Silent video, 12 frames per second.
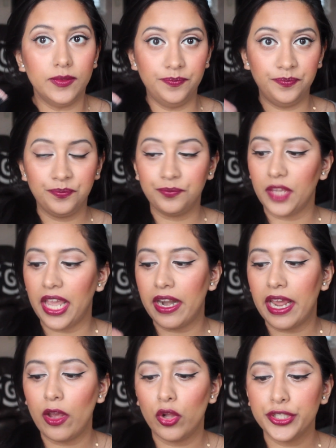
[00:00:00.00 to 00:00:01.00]

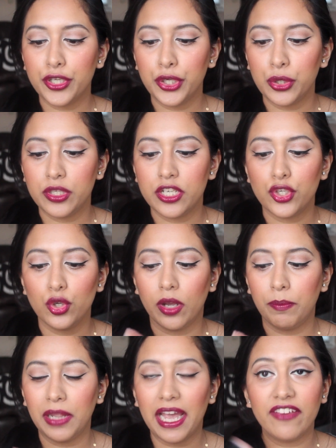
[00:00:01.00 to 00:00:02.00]
And I also use it to
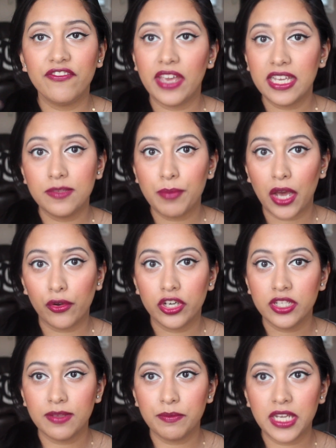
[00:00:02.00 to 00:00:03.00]
apply face
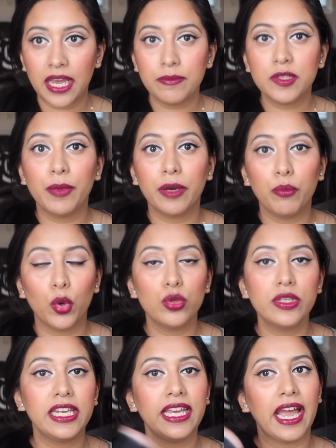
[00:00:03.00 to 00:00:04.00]
powder sometimes, but
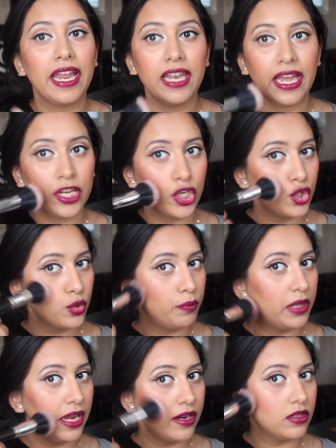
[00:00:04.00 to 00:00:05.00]
mostly I like it to
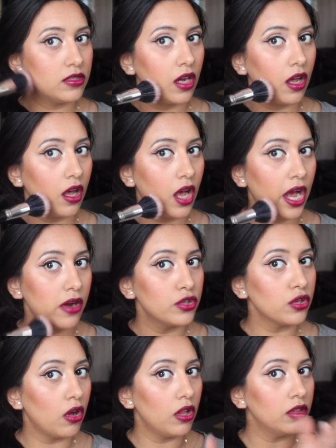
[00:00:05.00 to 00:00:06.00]
blend
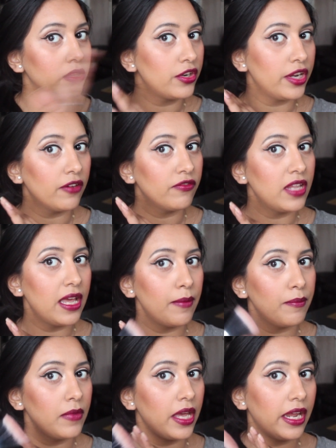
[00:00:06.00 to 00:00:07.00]
out all three of
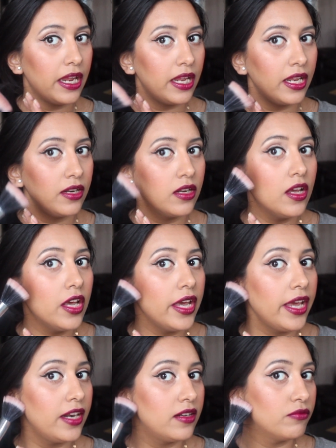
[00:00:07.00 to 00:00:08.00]
them, and
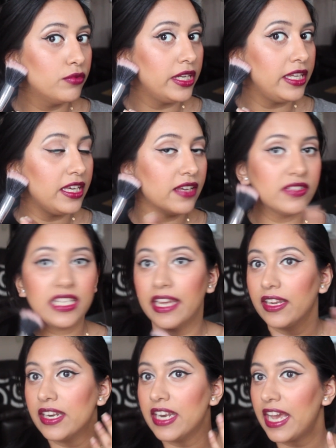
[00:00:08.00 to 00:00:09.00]
it really gives
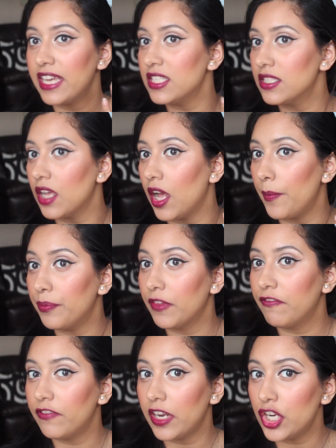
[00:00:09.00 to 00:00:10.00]
like a nice
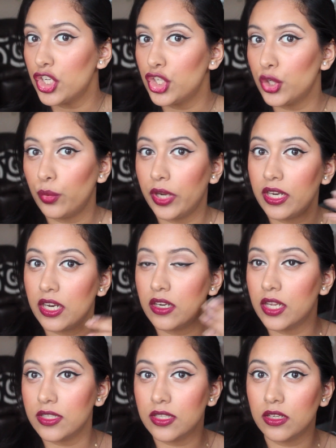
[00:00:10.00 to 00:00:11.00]
finish to it.
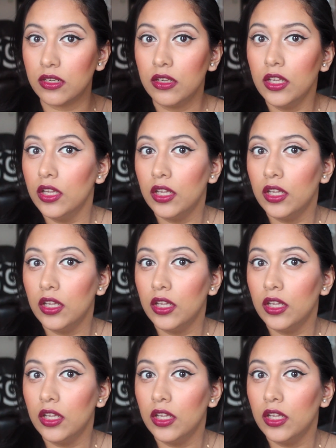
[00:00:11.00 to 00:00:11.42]
It doesn't